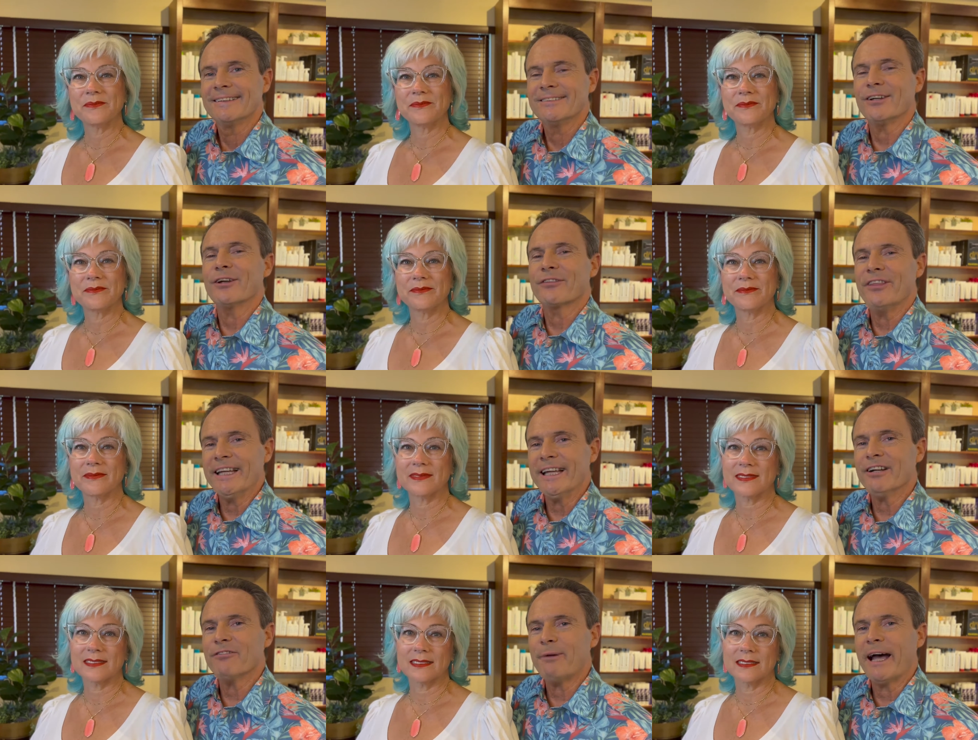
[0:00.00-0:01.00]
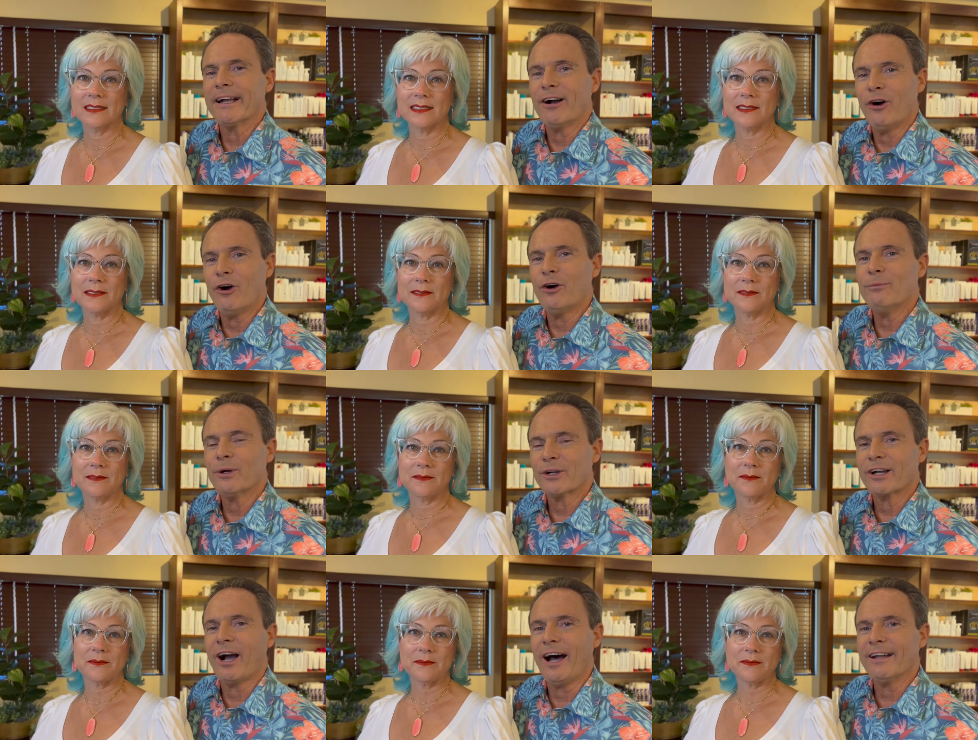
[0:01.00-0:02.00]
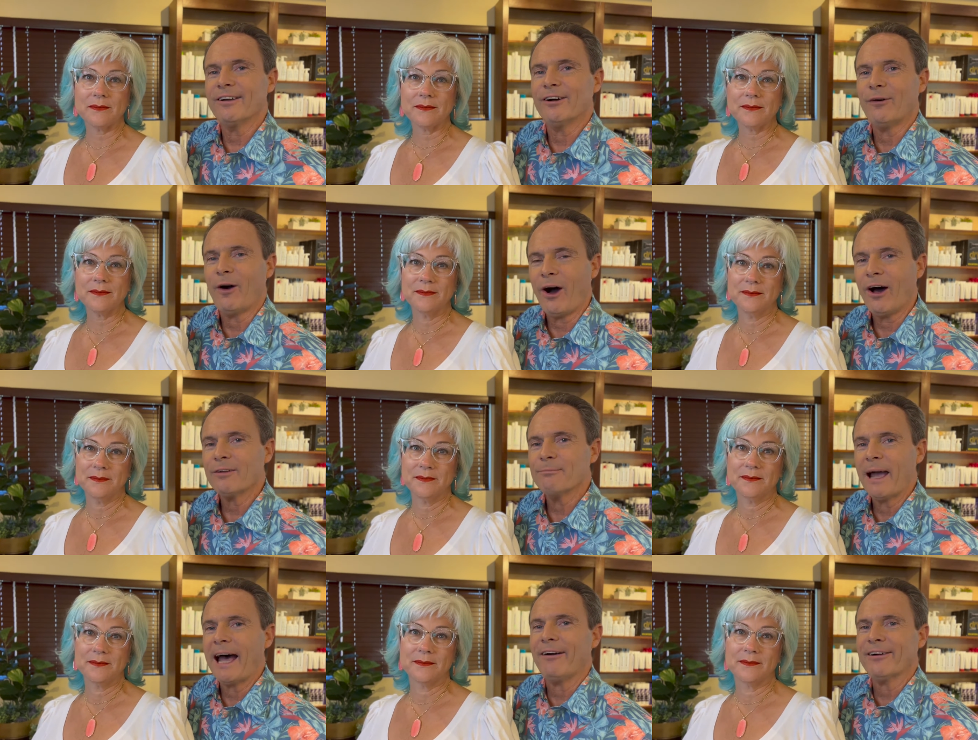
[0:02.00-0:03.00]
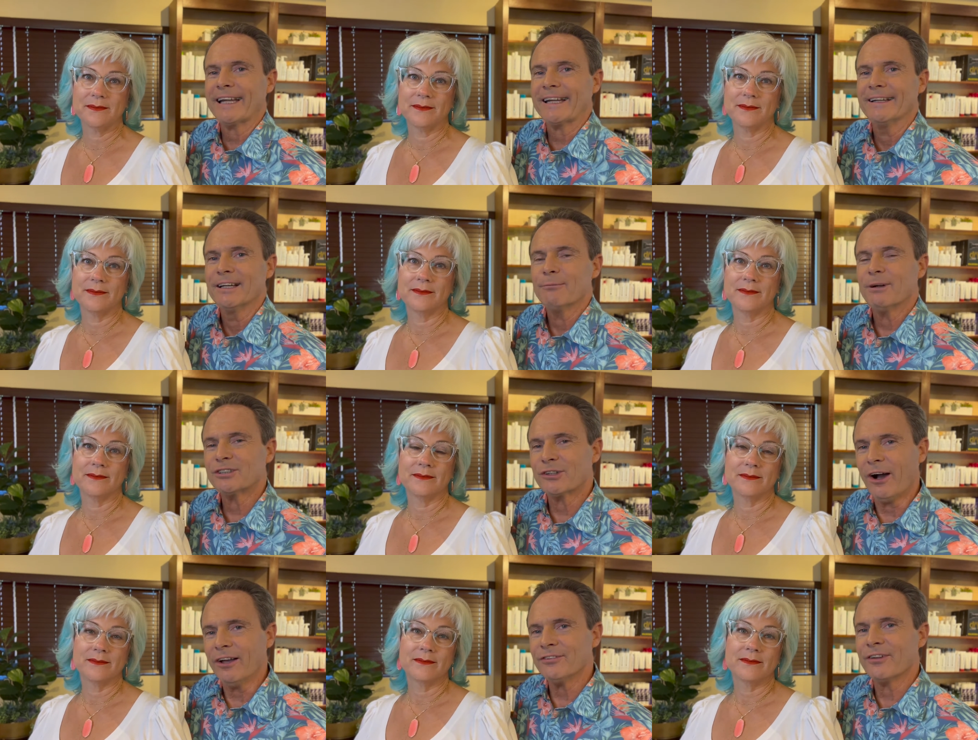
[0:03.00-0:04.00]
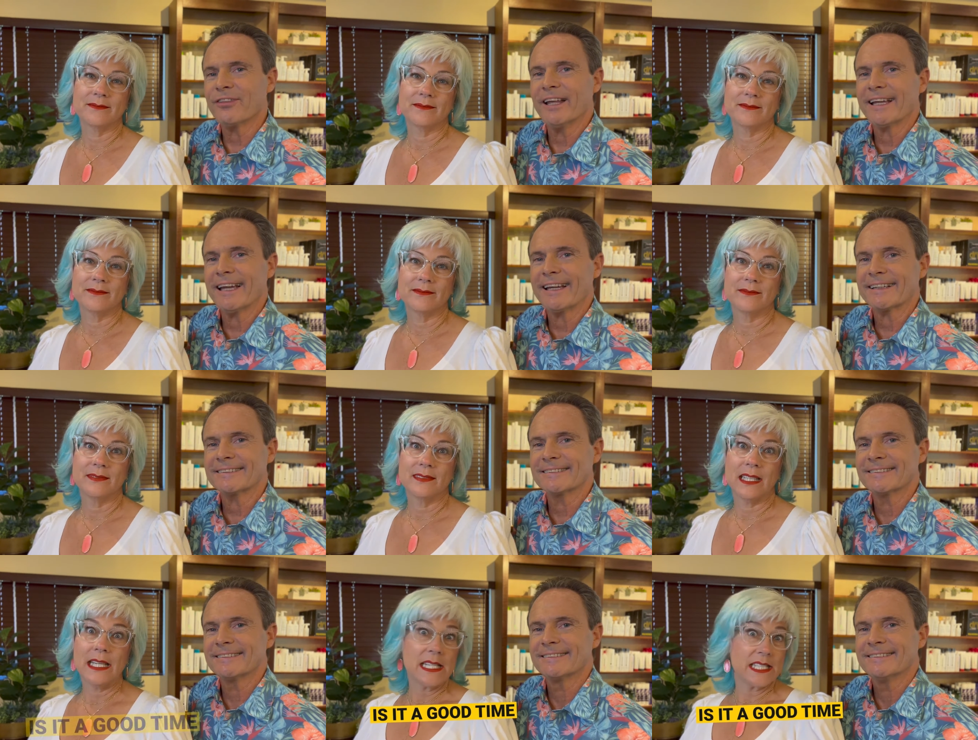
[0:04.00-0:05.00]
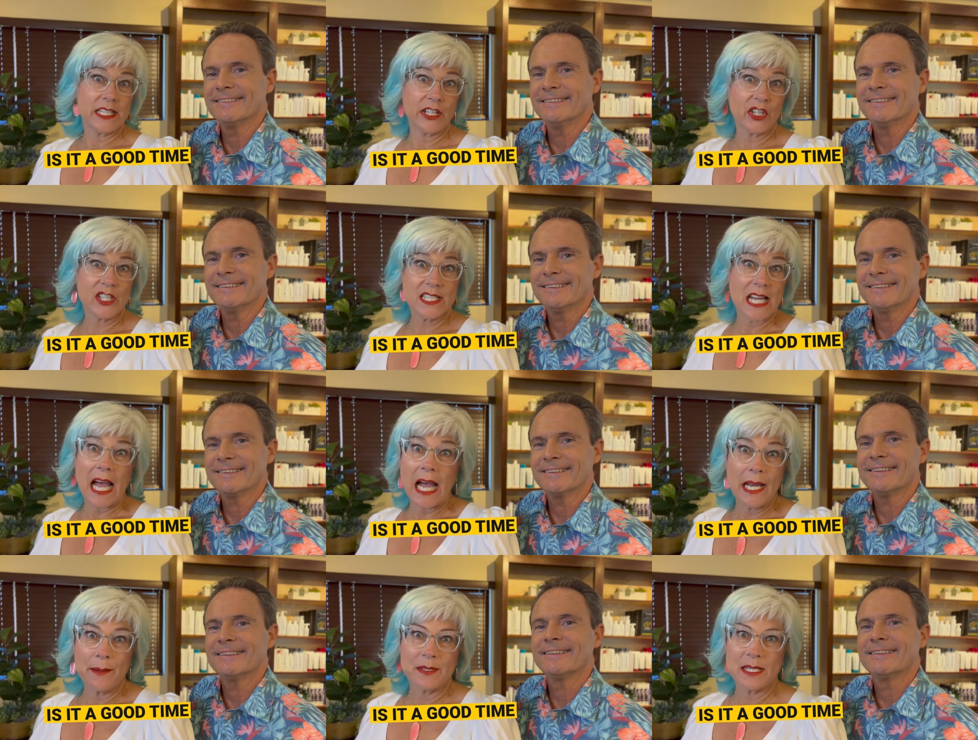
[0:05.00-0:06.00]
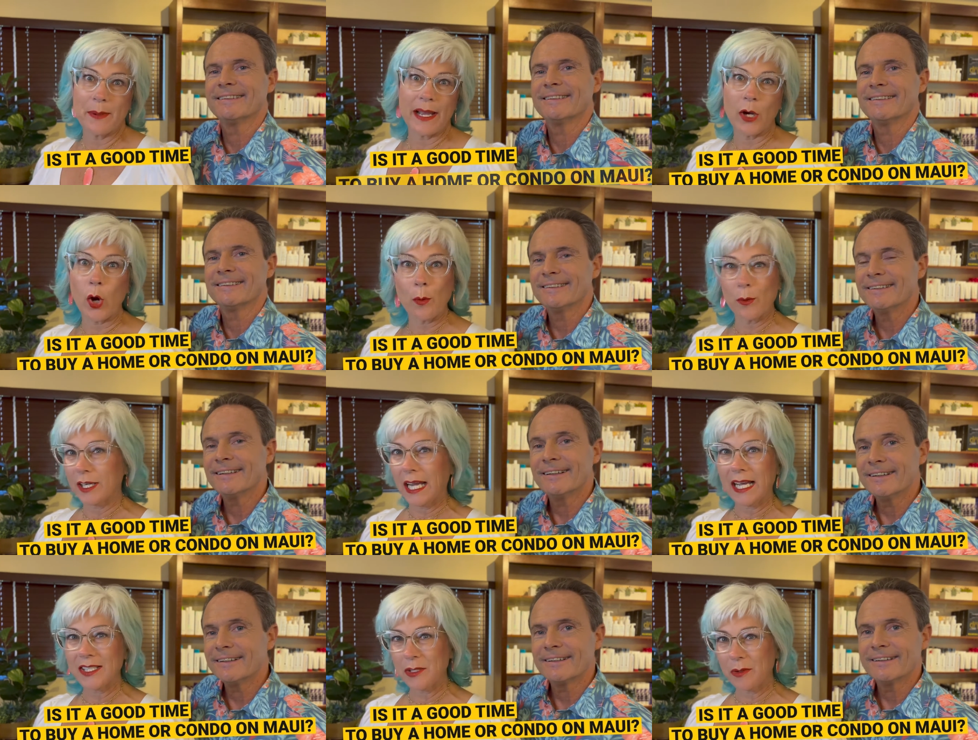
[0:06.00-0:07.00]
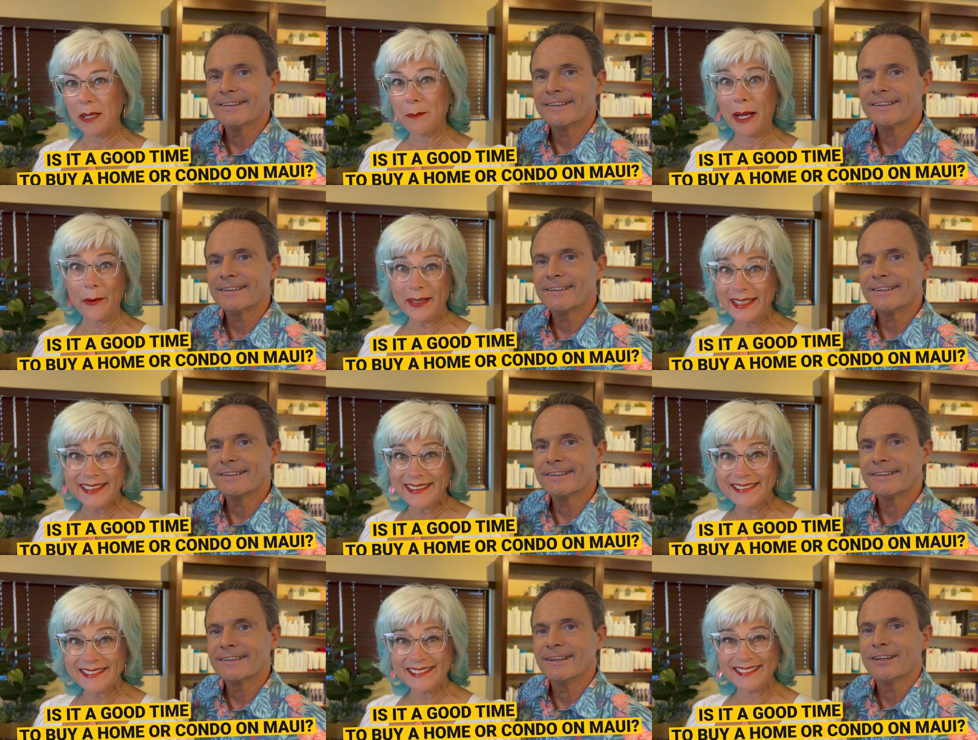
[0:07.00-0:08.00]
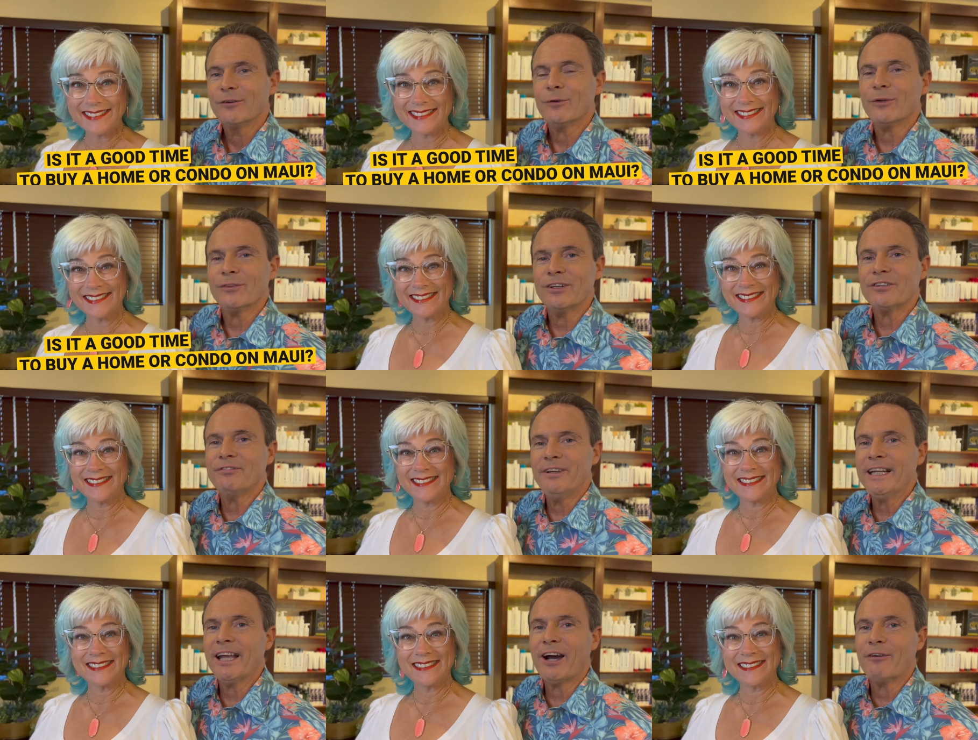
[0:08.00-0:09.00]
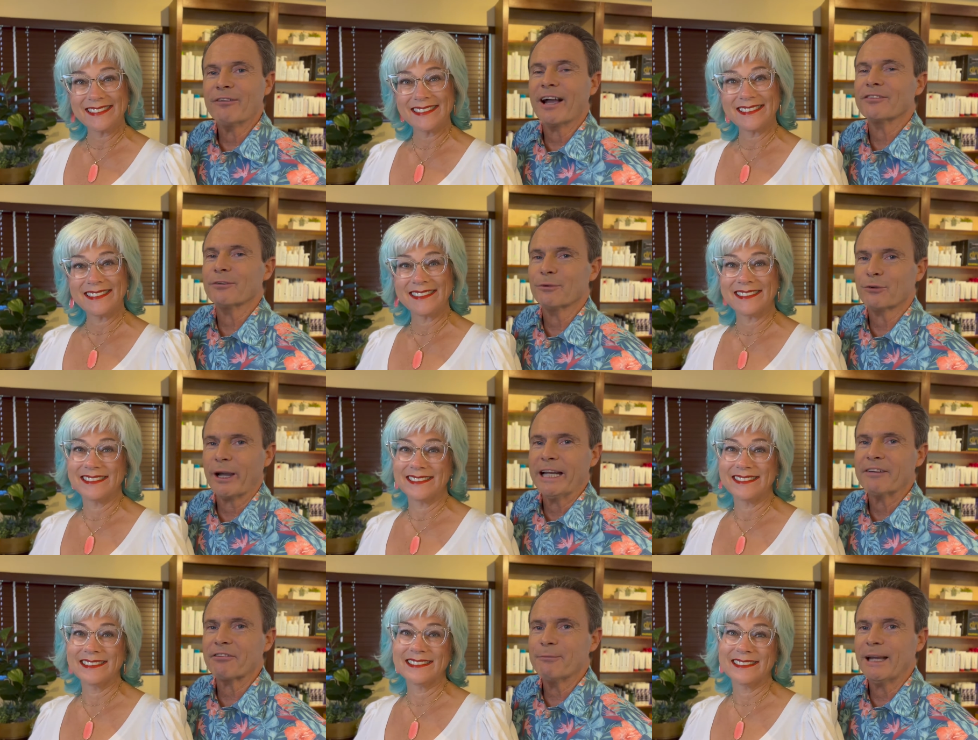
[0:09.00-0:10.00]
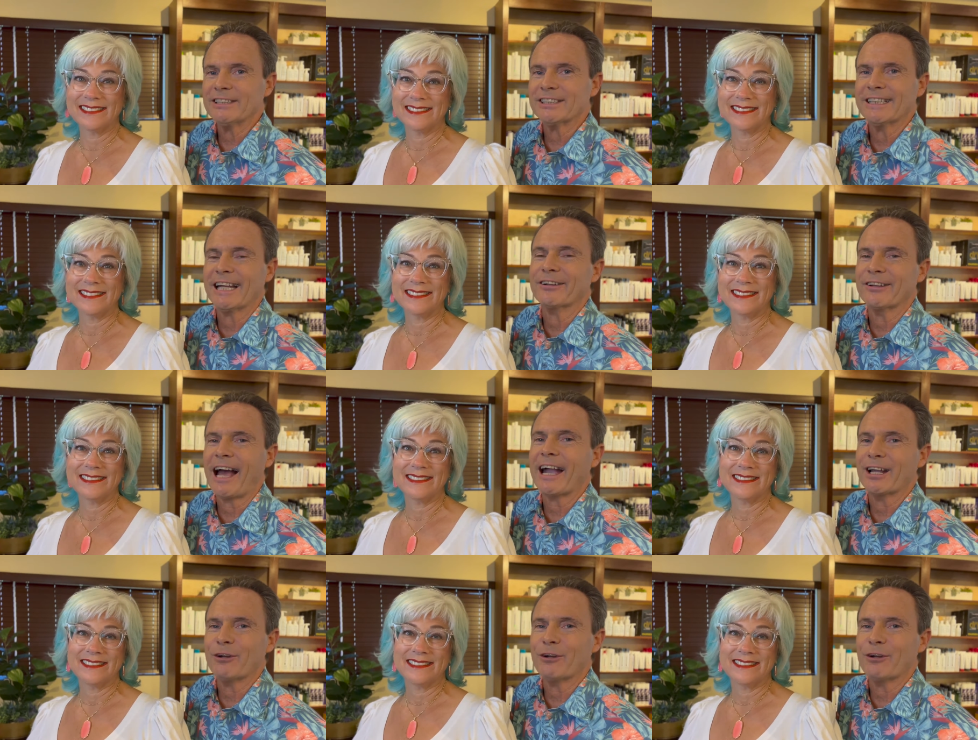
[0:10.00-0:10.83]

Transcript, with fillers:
Speaker 1: So you're thinking of buying a home or condo on Maui, but you're also thinking
Speaker 2: Is it a good time to buy a home or condo on
Speaker 1: Maui? Well, in this video, we've got some great information that you're not going